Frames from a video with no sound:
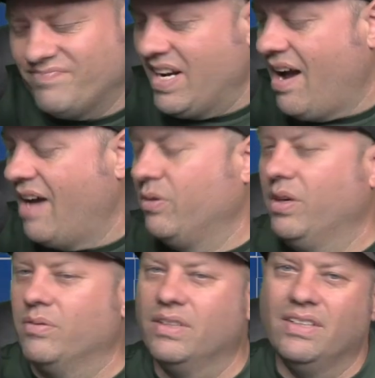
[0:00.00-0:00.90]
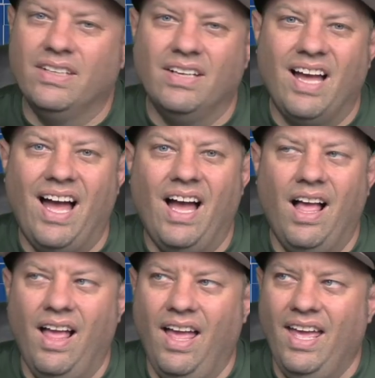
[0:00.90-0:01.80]
I don't know.
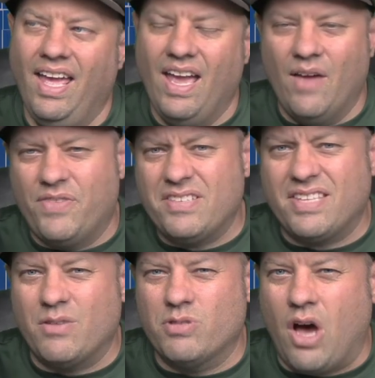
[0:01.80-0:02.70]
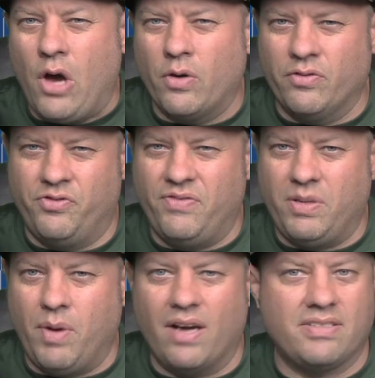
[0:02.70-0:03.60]
If this thing was 150
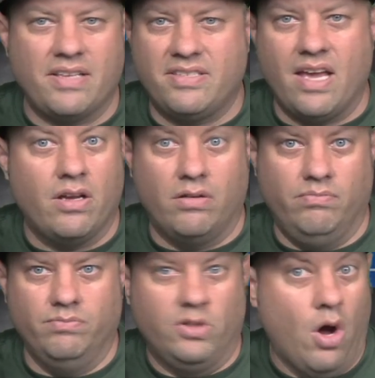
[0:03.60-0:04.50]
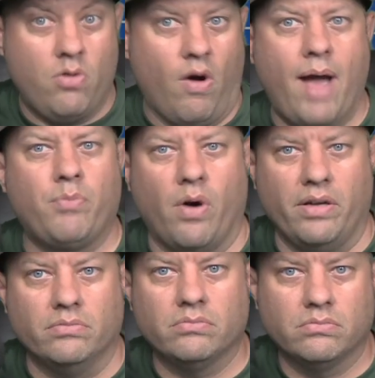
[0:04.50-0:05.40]
bucks, I'd say go grab
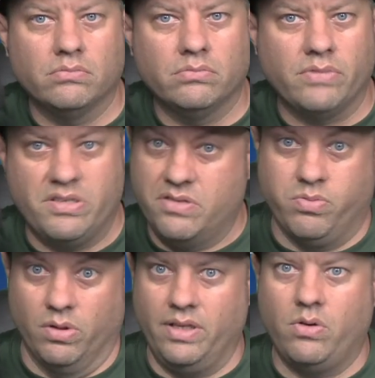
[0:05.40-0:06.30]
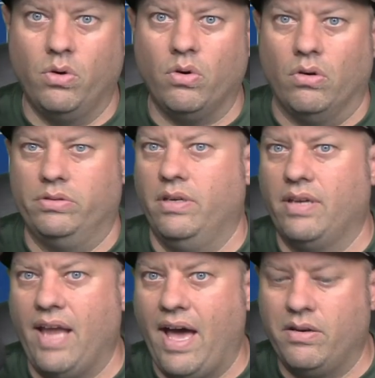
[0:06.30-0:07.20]
one. This is really cool. You
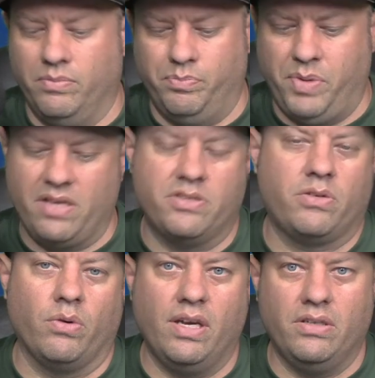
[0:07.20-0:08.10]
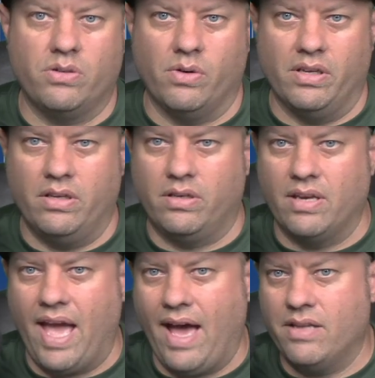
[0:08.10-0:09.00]
can add a big screen to it. You
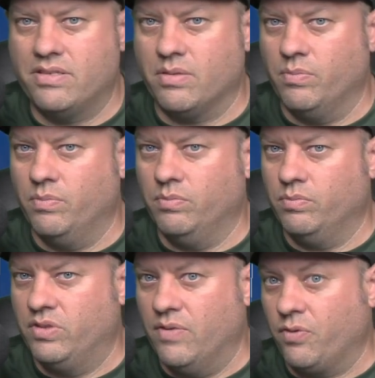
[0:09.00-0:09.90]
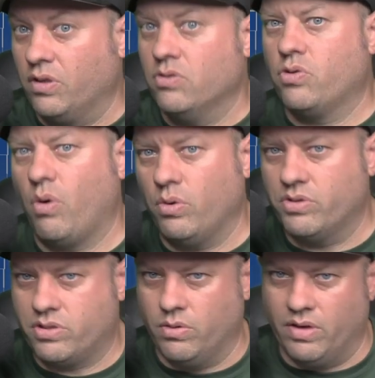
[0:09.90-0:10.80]
can add some different
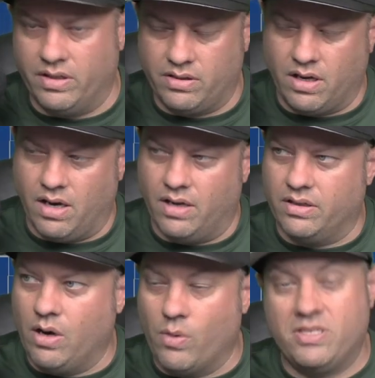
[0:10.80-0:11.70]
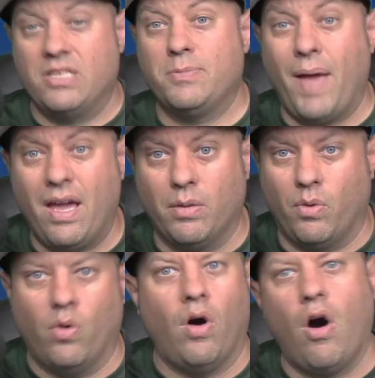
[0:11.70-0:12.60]
controls to it. Uh, you know, it's
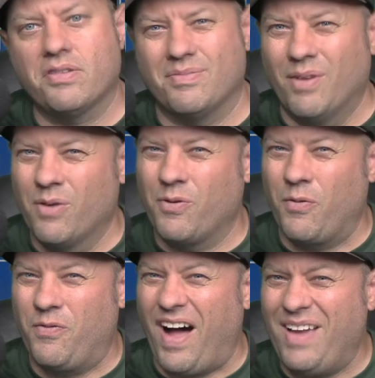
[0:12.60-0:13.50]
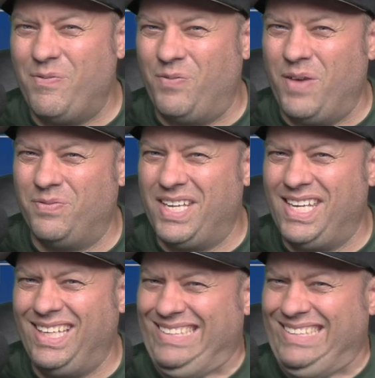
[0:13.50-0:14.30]
expandable. Awesome. For 550?